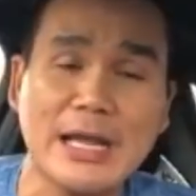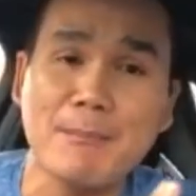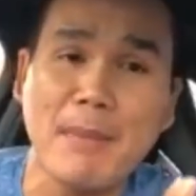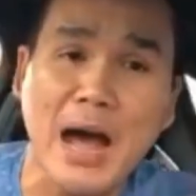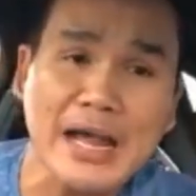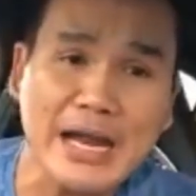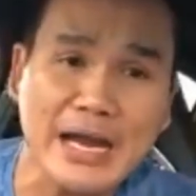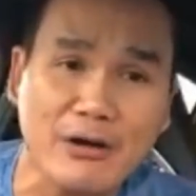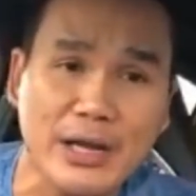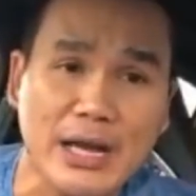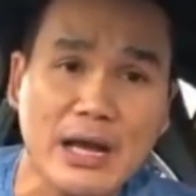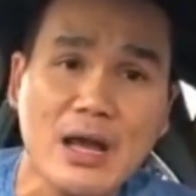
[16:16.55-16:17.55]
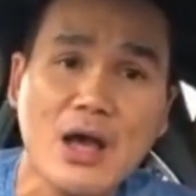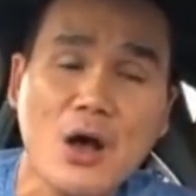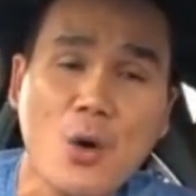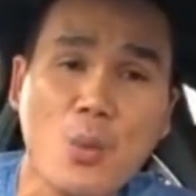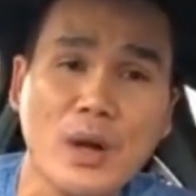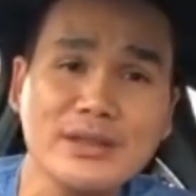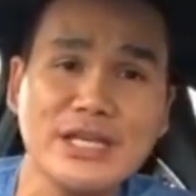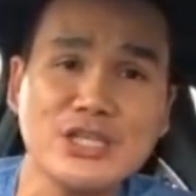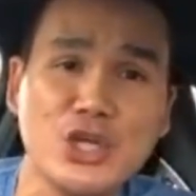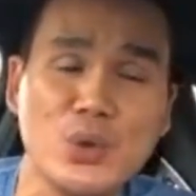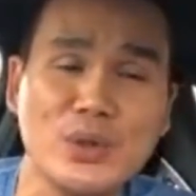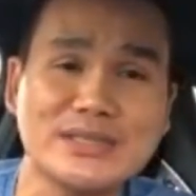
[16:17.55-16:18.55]
In my area, what
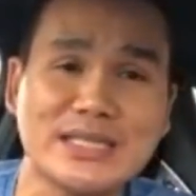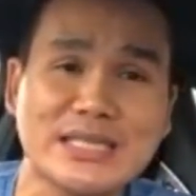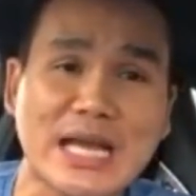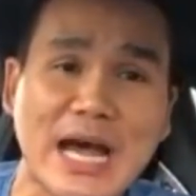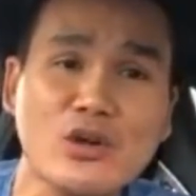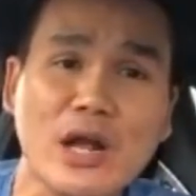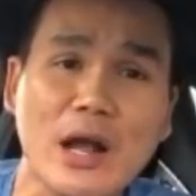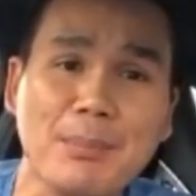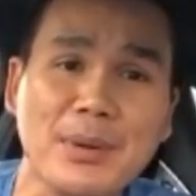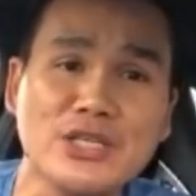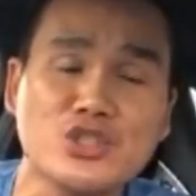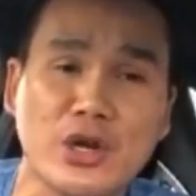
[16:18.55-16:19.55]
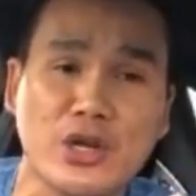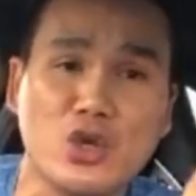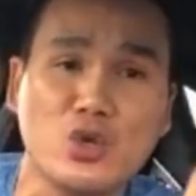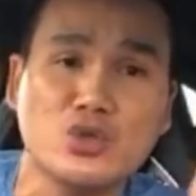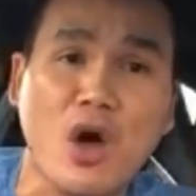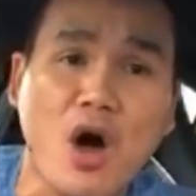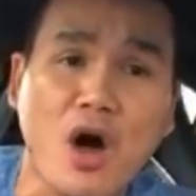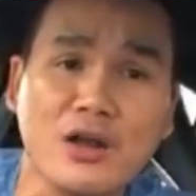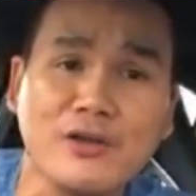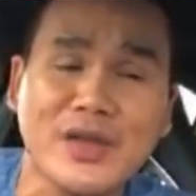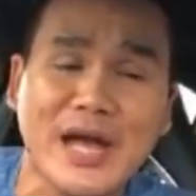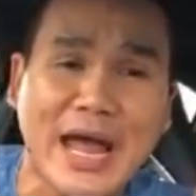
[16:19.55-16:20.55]
they do is the title company is going to use
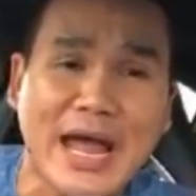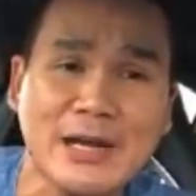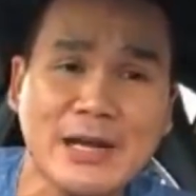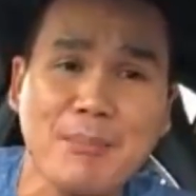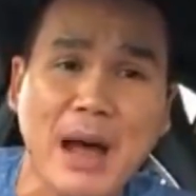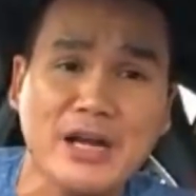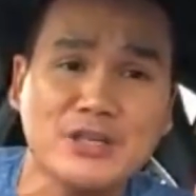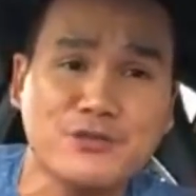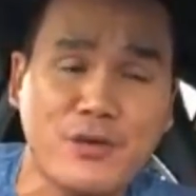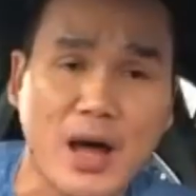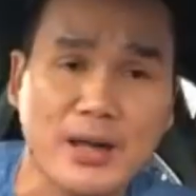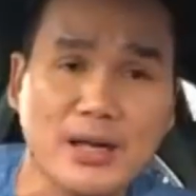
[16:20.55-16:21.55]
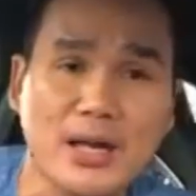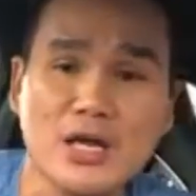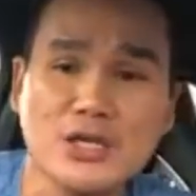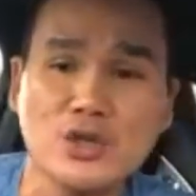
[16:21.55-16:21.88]
all of the end buyer's fund.